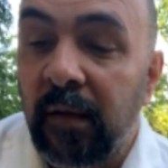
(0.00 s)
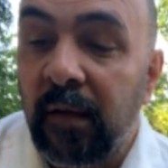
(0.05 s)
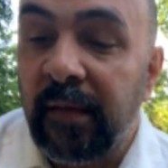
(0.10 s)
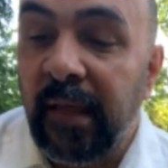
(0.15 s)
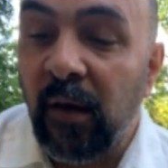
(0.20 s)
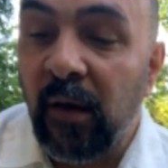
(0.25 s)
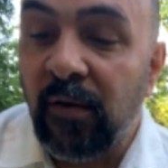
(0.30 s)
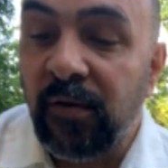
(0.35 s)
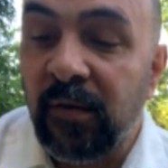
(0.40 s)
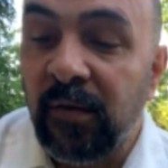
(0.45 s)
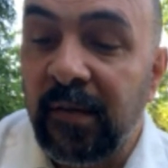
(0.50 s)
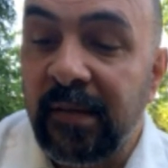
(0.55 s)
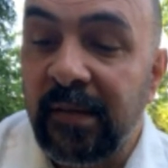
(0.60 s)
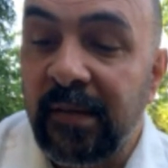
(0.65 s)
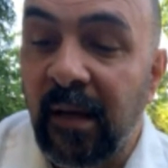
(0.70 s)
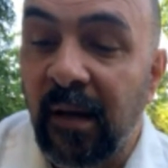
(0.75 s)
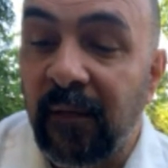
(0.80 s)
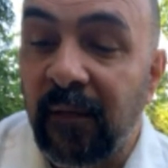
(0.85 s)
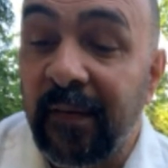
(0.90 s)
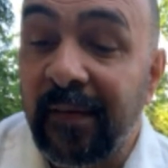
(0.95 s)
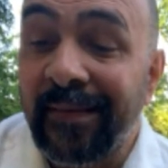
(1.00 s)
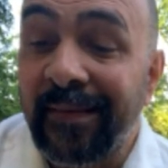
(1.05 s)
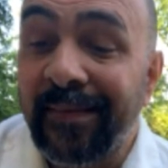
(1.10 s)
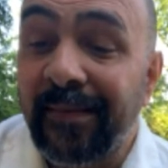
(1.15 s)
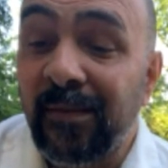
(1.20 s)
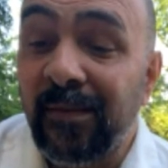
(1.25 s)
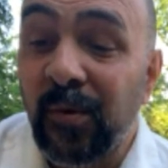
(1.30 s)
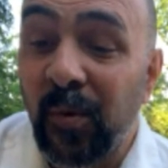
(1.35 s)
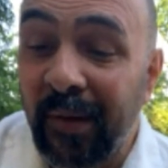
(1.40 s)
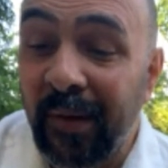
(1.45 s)
They also discovered
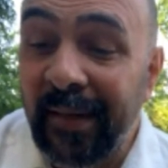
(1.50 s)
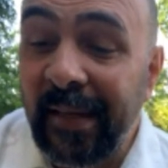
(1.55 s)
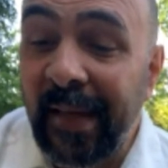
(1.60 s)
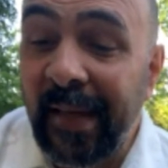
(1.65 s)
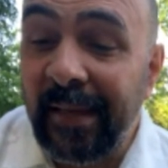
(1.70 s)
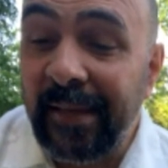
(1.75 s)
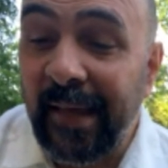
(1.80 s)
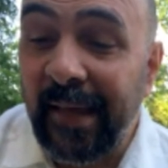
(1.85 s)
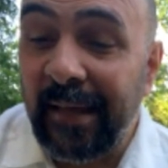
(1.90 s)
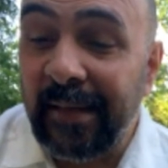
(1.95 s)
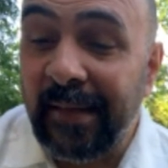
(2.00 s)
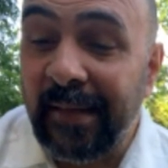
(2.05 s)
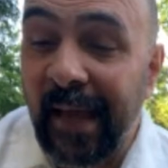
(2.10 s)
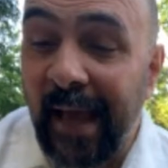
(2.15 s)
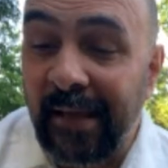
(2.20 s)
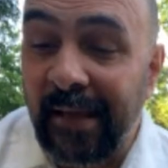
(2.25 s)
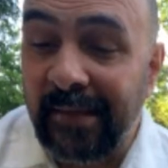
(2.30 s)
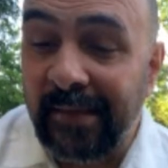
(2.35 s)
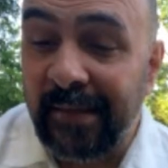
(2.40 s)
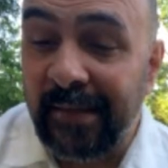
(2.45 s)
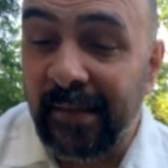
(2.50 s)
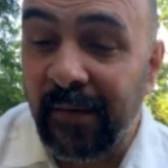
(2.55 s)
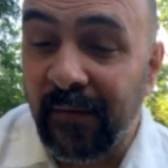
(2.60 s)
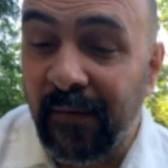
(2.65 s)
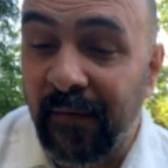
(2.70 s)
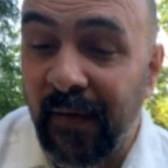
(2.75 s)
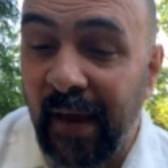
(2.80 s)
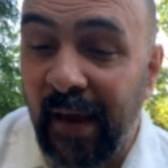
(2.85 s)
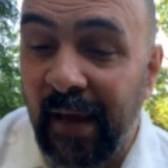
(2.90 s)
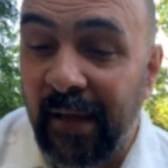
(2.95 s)
28 dead cats in the
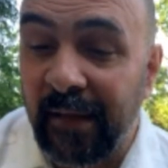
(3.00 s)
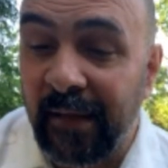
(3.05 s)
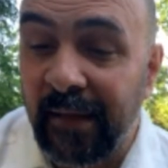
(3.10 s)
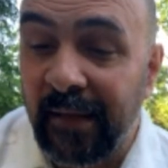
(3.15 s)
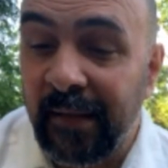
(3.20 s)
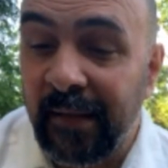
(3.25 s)
van.